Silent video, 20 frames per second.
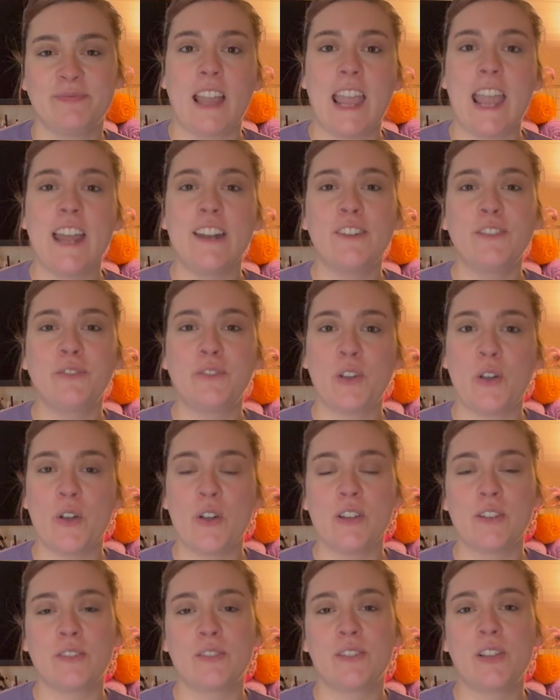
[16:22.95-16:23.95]
And of
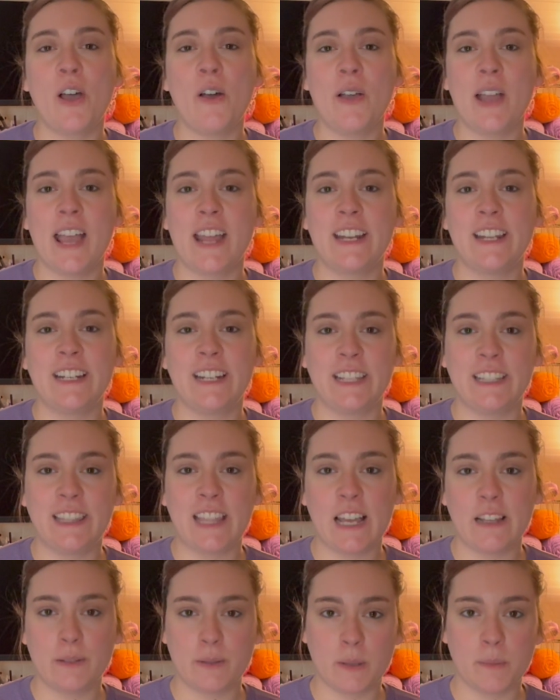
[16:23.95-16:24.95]
course, go ahead and hit
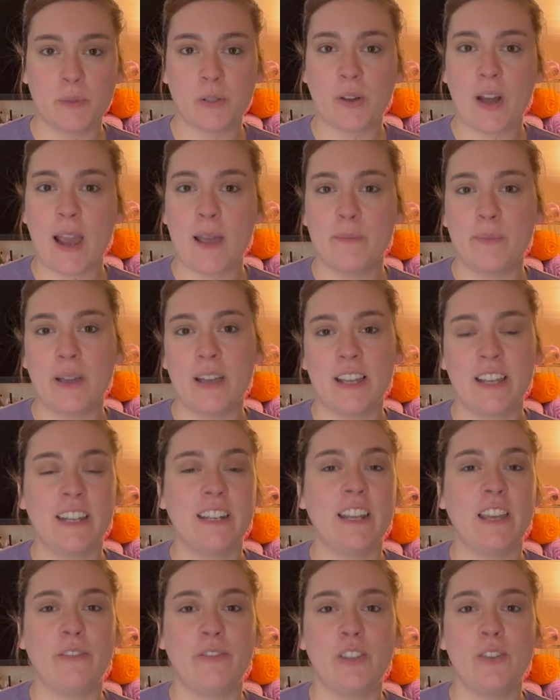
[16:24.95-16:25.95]
that subscribe
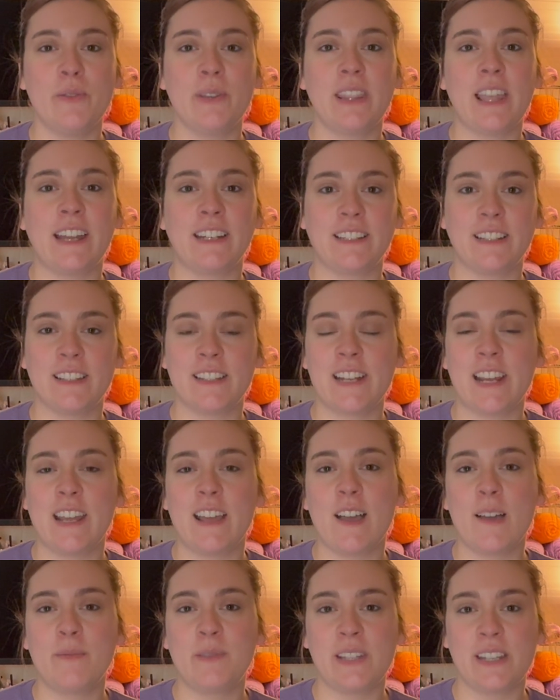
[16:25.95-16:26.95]
button if you would like to stay
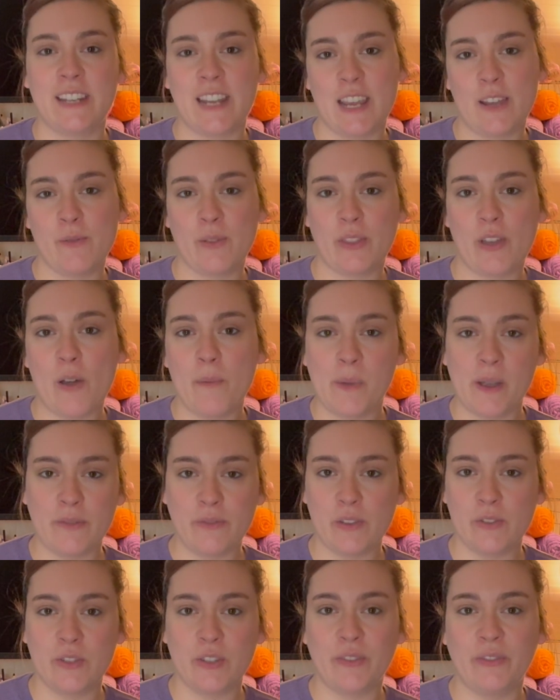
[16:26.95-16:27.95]
up to date with all my
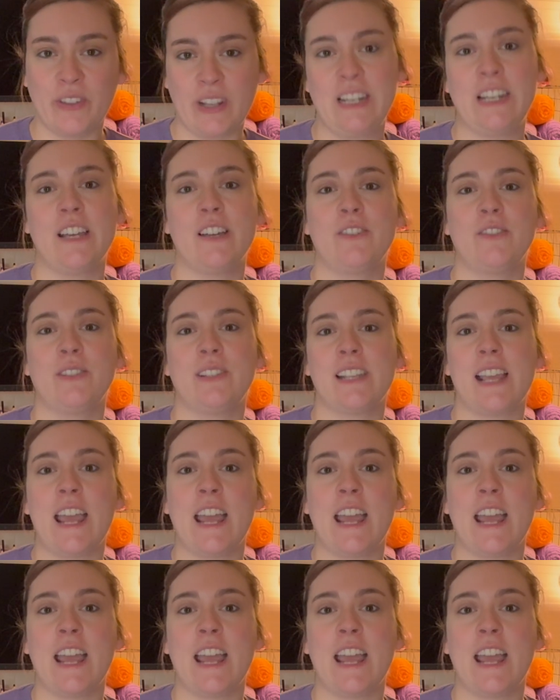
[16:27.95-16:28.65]
future videos